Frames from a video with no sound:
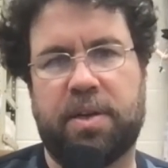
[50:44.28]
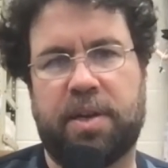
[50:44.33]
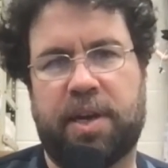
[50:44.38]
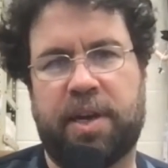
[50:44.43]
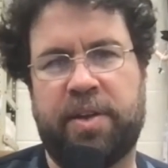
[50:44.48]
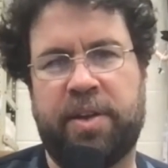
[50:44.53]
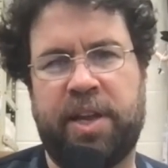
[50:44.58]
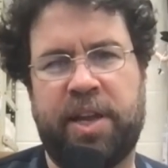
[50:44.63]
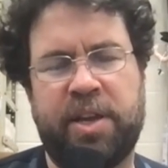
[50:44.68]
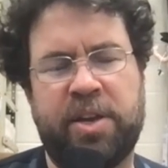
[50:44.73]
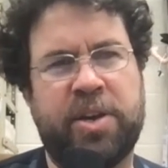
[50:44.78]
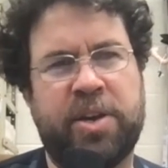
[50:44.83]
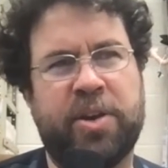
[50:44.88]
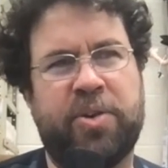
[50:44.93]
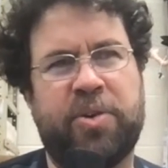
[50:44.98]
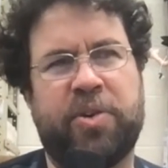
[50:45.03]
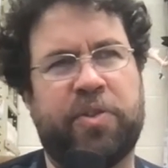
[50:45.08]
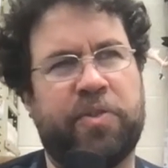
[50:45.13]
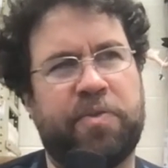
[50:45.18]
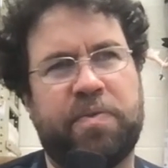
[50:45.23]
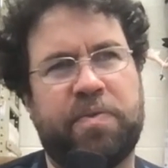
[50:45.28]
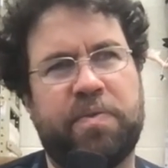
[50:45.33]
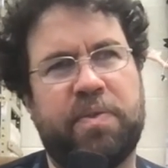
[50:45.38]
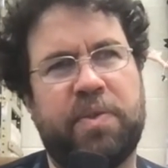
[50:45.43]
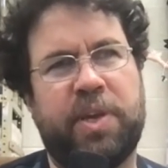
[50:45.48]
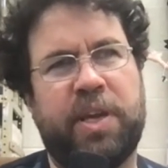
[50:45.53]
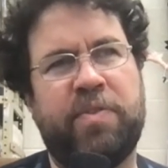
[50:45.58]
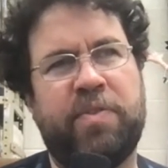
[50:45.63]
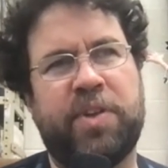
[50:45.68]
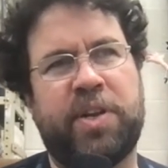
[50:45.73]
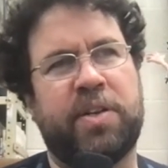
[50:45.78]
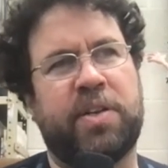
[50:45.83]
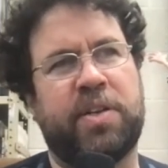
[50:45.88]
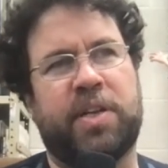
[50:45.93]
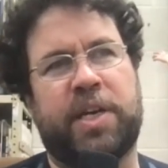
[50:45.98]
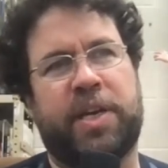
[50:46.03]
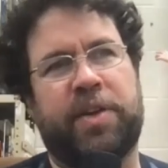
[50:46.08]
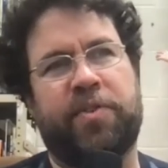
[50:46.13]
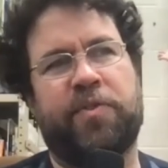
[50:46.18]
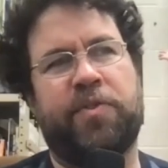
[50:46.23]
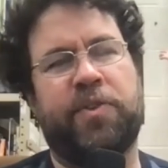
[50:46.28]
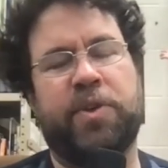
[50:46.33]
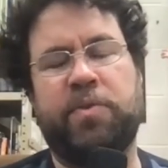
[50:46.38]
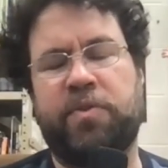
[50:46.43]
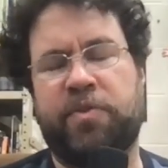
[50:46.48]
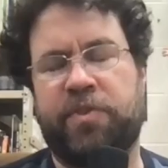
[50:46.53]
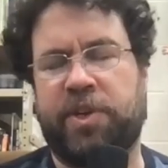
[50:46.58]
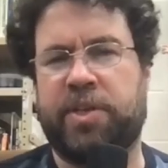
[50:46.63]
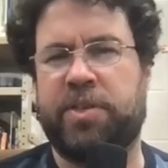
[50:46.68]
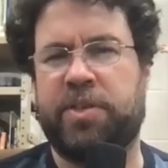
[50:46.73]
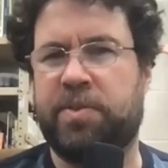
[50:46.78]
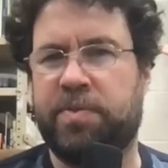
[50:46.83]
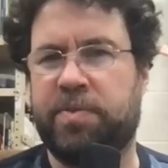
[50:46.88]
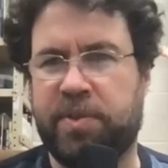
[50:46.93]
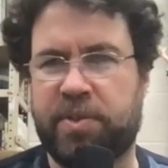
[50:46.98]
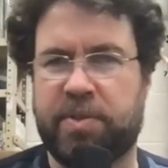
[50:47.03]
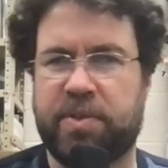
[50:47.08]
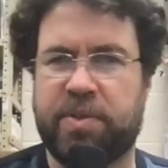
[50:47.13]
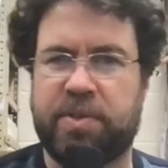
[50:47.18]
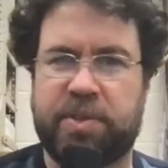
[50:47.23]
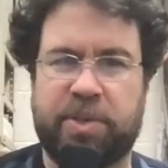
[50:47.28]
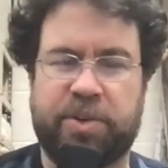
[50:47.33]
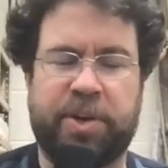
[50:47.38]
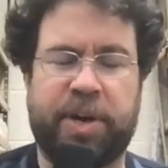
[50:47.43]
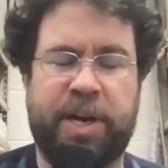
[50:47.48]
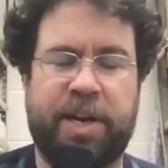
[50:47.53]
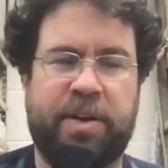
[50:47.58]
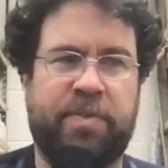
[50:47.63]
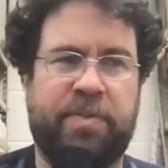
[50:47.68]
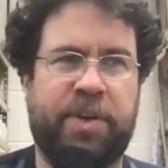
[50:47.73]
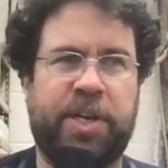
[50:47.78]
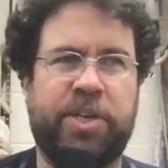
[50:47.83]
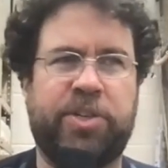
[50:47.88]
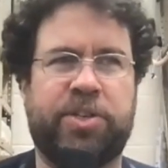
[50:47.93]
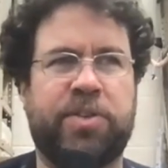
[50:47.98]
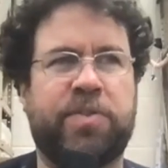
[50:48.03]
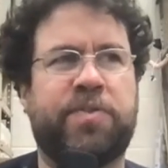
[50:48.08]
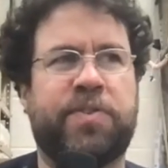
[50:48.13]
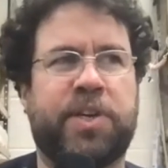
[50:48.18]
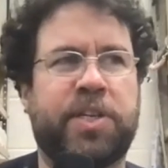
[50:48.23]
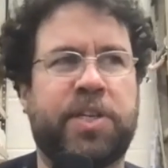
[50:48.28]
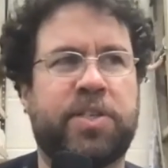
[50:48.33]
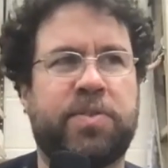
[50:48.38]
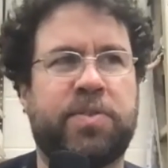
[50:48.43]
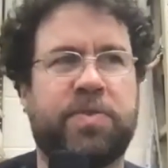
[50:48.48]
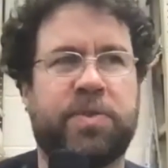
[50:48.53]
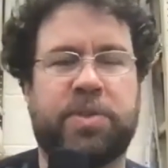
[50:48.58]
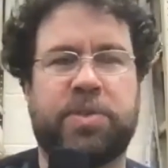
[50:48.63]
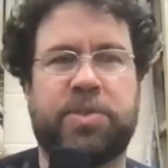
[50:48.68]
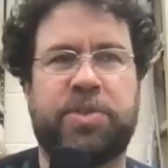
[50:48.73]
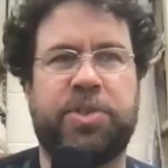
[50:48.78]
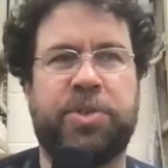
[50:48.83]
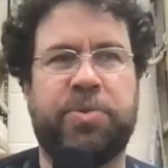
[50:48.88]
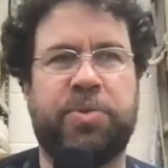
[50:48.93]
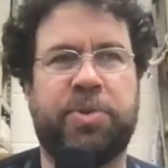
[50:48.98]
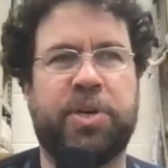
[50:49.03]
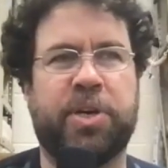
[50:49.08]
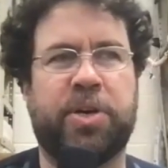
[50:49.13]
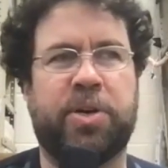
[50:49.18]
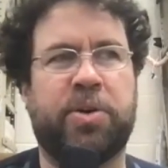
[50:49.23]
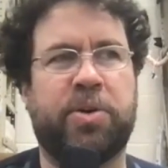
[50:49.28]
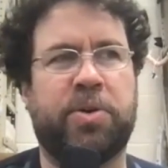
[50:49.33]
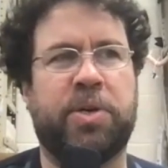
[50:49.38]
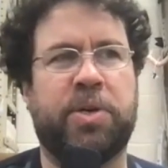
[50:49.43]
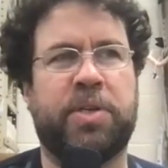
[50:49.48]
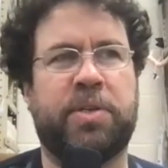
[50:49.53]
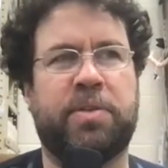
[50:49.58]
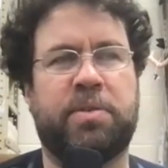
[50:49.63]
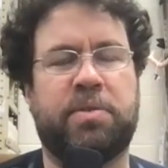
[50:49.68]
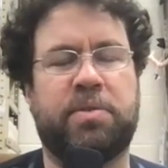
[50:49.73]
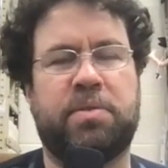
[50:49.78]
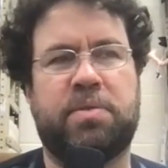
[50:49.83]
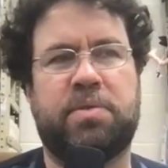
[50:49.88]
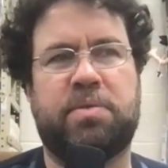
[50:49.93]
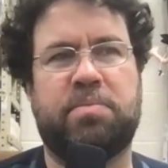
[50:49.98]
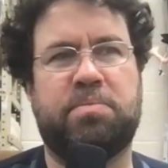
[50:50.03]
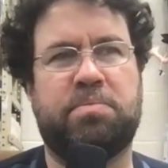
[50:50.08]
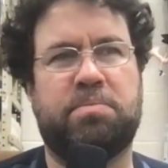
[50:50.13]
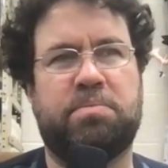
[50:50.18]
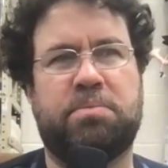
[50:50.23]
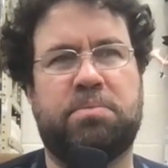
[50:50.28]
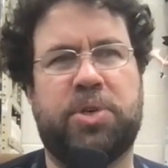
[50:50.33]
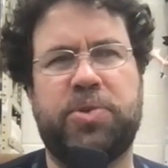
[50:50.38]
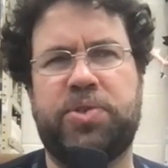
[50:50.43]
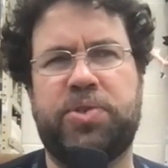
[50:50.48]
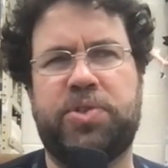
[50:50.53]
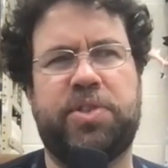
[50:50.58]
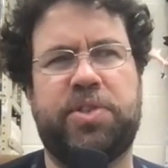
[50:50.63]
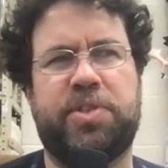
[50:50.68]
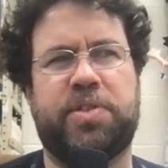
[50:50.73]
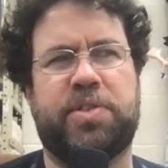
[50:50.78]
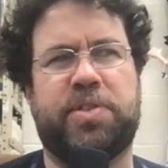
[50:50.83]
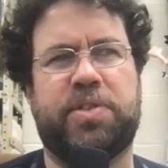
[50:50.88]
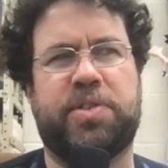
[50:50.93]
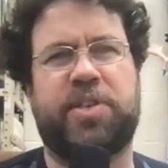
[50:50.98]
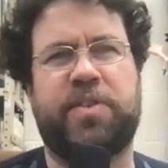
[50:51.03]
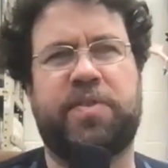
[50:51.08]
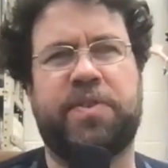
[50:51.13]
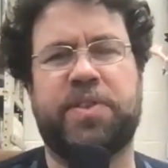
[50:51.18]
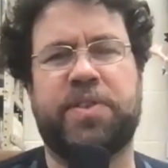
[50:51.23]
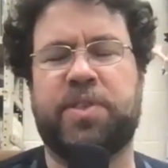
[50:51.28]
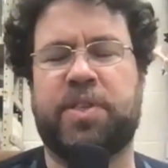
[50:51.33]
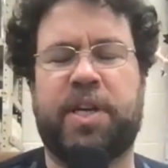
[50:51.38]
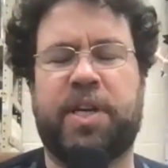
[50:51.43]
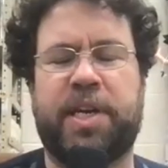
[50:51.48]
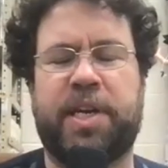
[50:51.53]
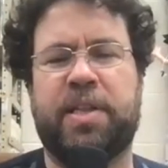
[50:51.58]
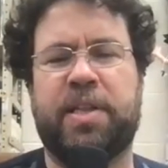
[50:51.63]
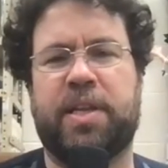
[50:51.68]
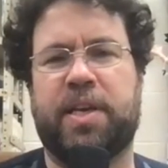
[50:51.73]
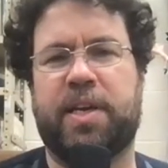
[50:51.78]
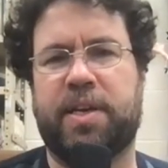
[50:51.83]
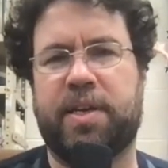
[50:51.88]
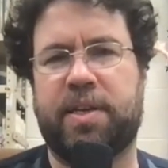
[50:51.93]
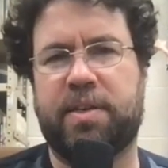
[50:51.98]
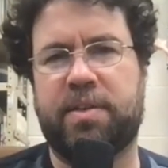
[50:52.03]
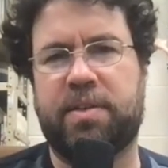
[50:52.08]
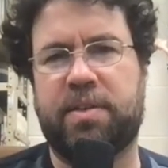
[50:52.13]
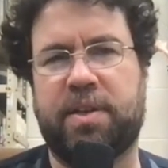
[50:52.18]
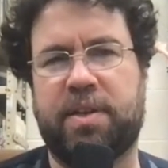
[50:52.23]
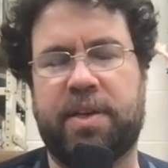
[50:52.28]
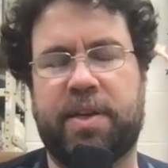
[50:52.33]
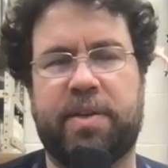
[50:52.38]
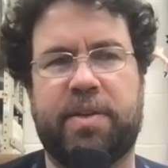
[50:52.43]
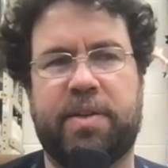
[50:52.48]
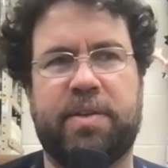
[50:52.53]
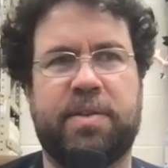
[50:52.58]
You go to even like film festivals or animation festivals, you go and most of the stuff is like that. Like